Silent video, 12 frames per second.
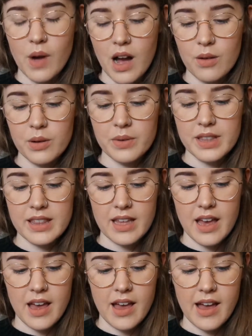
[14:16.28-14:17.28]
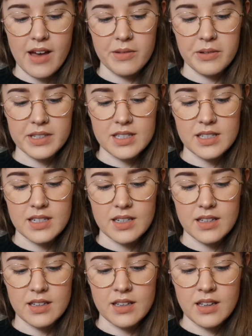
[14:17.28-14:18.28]
while we were there and we went to
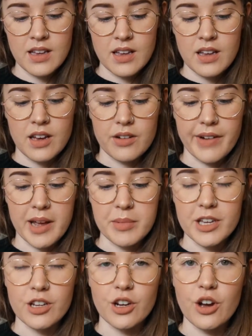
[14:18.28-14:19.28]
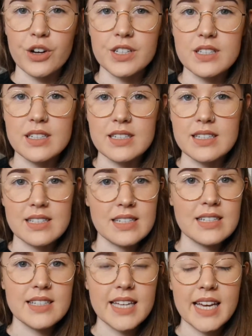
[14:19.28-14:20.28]
the Arabian coast in
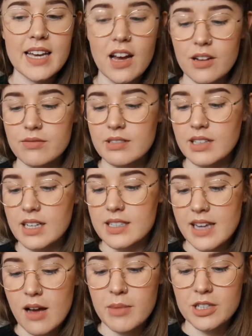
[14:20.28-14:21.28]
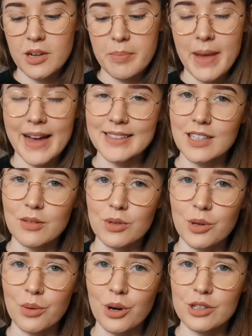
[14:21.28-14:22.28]
Disney Sea, I realized how much I badly
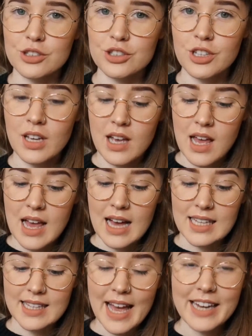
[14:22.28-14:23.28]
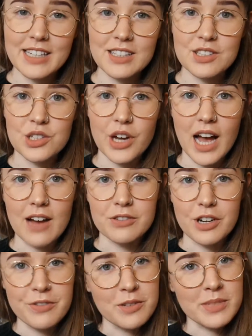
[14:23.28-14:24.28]
want to watch Aladdin. So
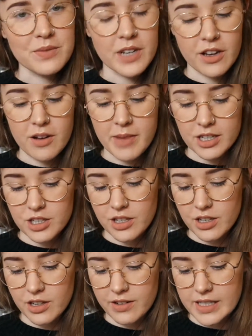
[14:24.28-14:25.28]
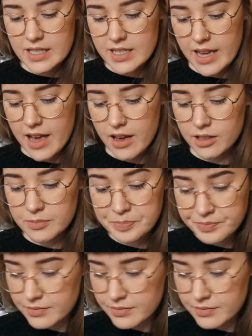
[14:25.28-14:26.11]
after I film this video, I'm actually going to go into town